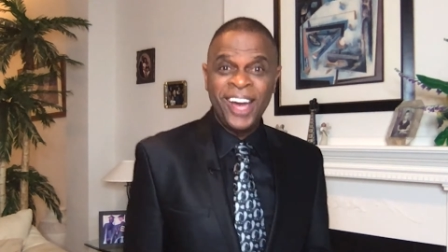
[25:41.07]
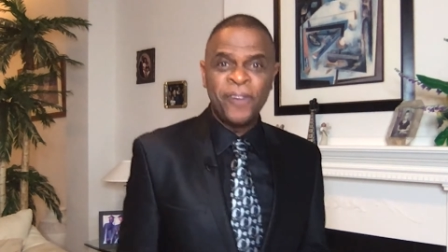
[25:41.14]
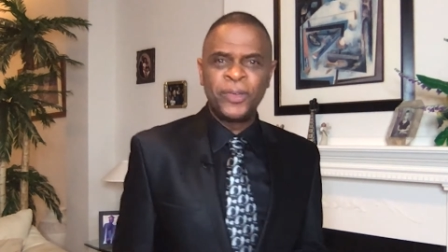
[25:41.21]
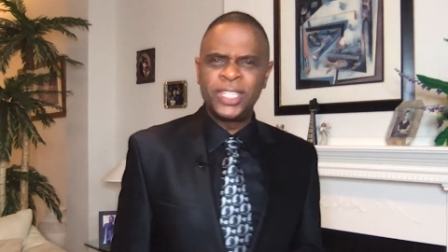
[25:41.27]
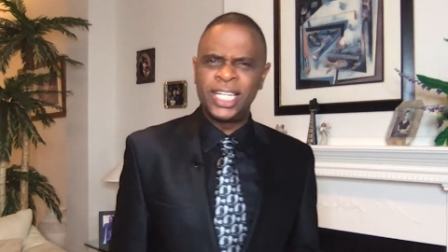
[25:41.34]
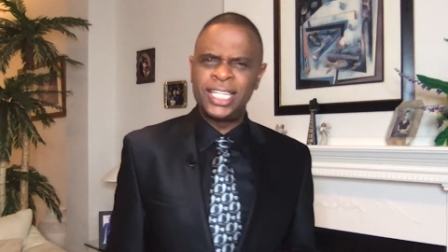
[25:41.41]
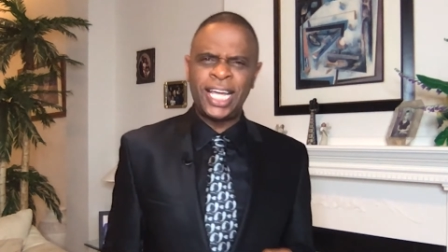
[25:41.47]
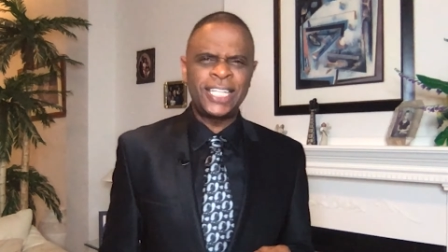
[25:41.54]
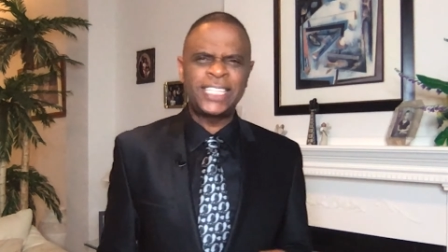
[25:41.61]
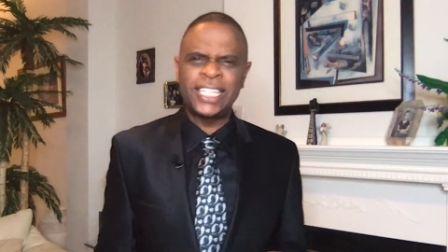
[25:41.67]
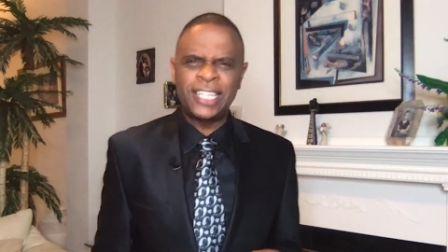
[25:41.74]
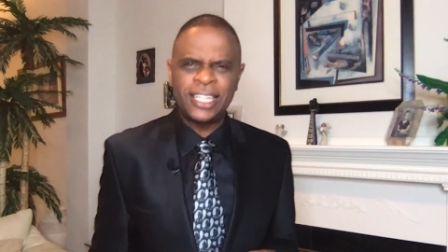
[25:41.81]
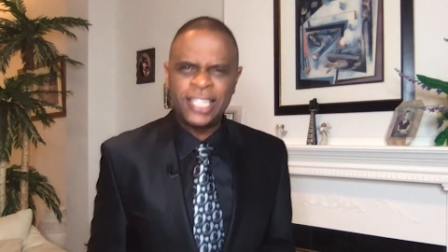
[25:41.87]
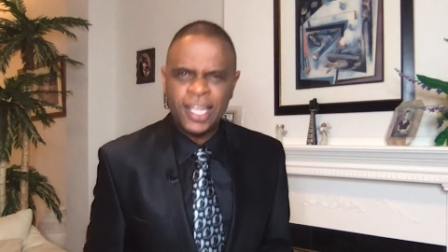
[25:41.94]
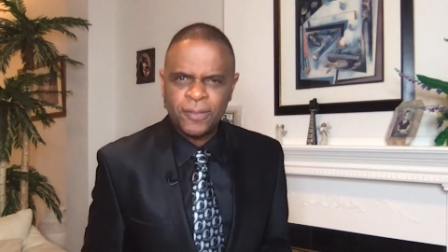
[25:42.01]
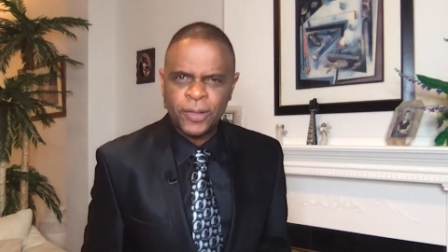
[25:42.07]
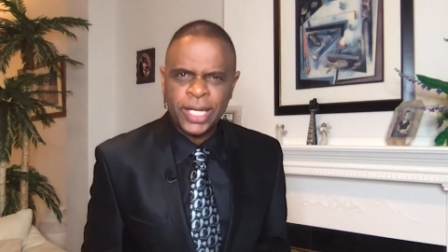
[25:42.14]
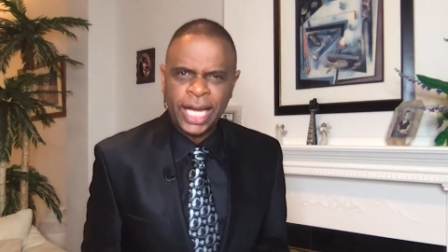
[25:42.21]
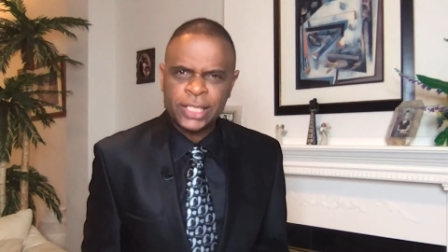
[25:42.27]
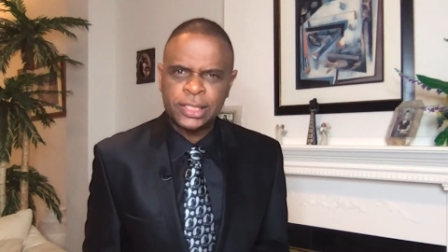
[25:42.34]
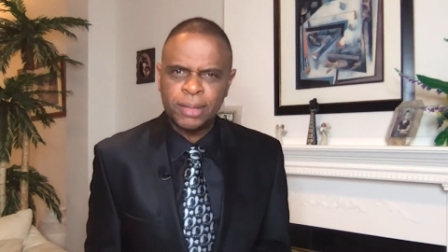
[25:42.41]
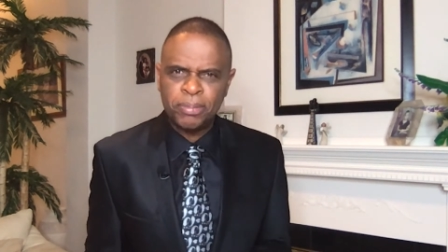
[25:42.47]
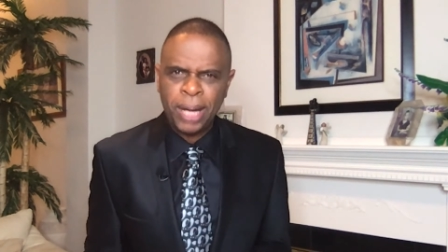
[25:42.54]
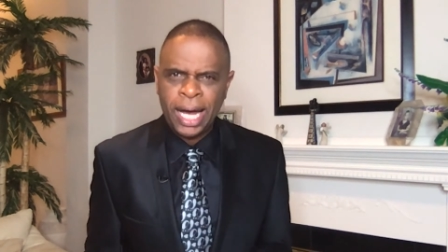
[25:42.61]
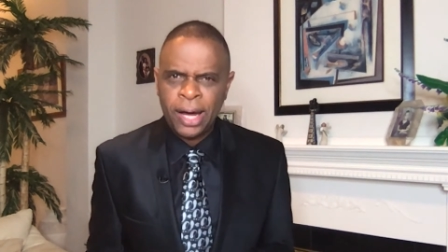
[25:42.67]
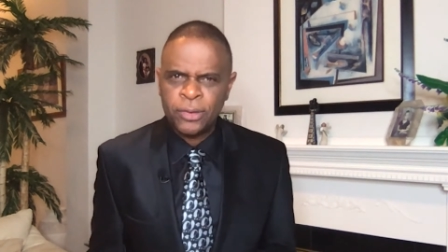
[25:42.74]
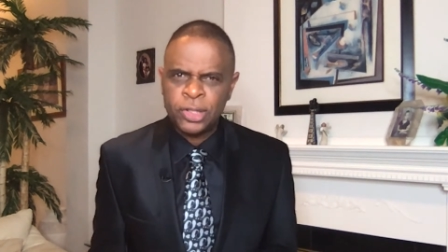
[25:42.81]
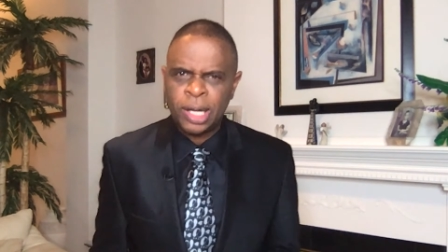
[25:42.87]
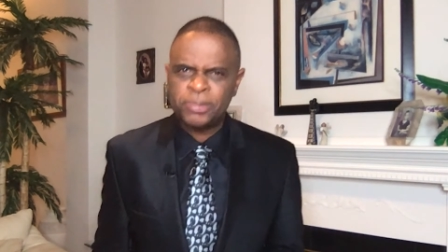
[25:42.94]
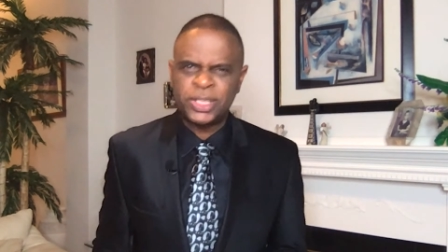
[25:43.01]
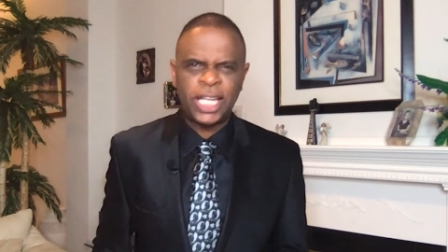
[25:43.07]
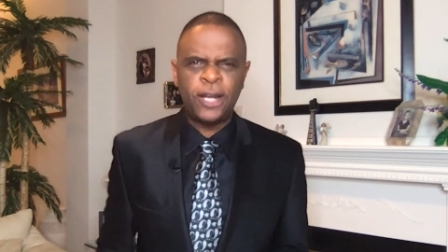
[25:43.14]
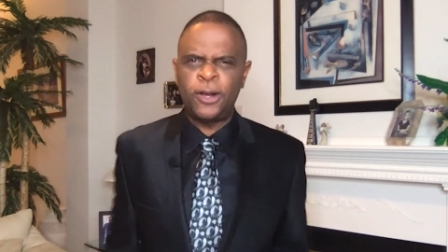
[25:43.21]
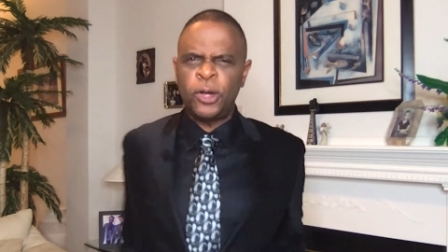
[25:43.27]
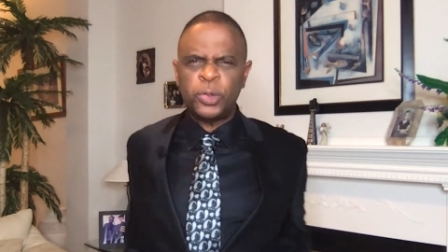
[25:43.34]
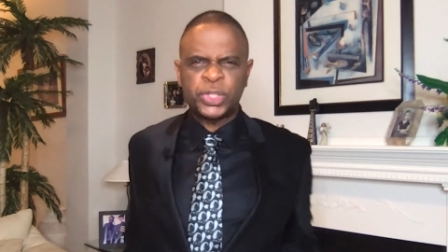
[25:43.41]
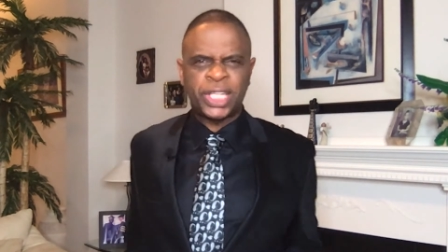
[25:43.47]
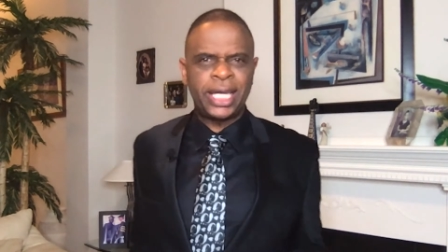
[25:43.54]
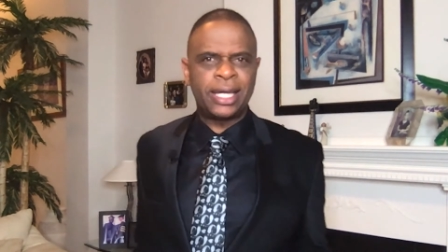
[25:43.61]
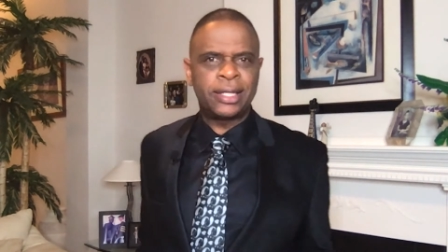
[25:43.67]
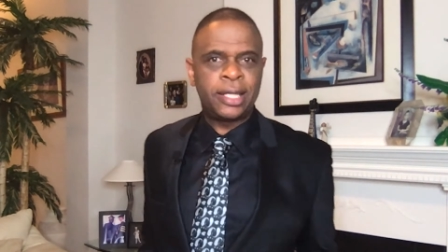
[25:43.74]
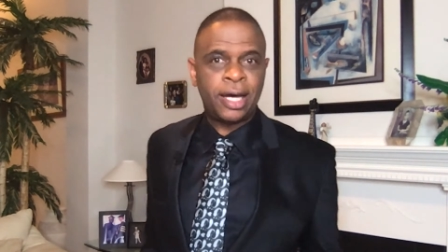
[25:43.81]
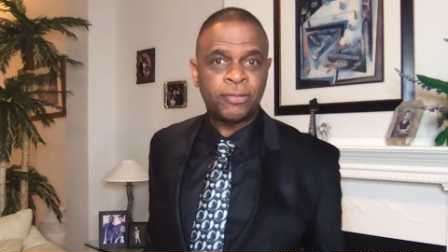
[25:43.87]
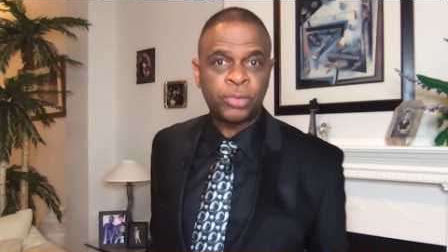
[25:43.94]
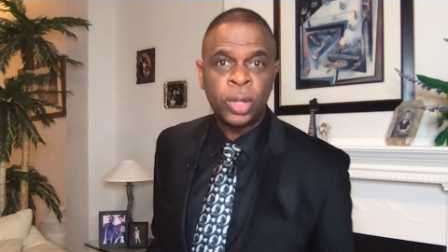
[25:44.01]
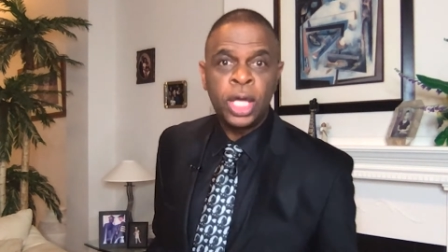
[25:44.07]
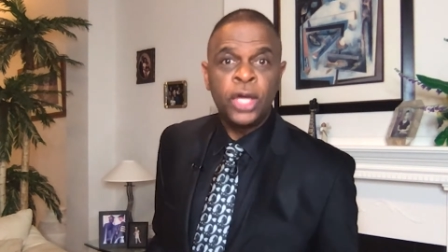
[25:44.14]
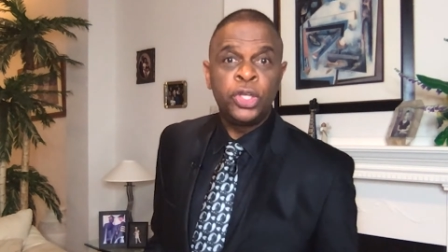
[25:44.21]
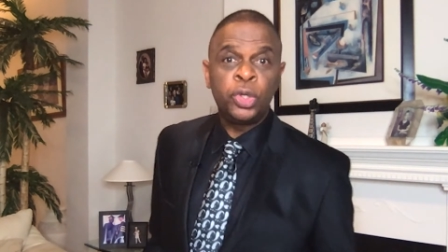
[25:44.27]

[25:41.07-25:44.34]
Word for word: when the, they said the devil got you bound up, say, loose here, devil.